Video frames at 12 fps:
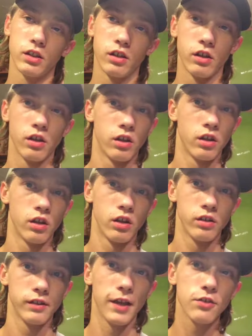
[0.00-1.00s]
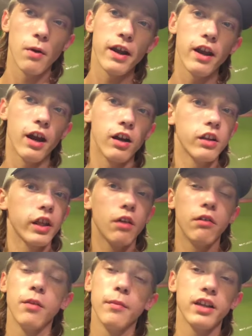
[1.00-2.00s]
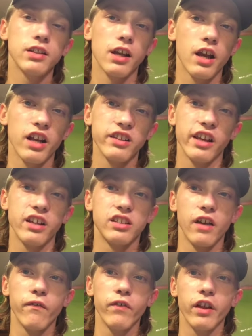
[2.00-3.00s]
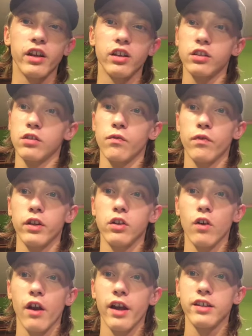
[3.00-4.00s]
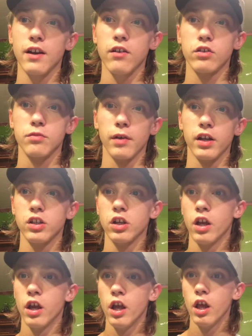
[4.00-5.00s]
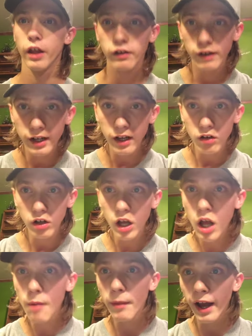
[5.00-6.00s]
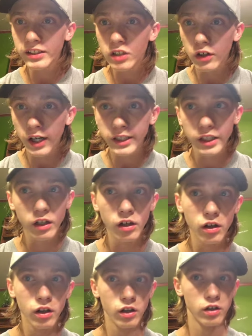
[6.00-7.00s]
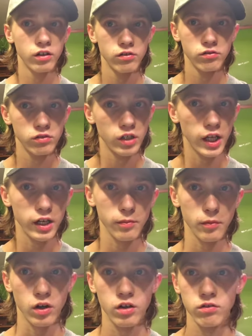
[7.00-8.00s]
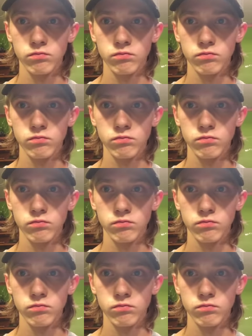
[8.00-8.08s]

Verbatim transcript: and that's why I kind of like it when he makes that contact, because I feel like it doesn't freak you guys out as much. Like right now, oh, my eyes are corrected. Not anymore.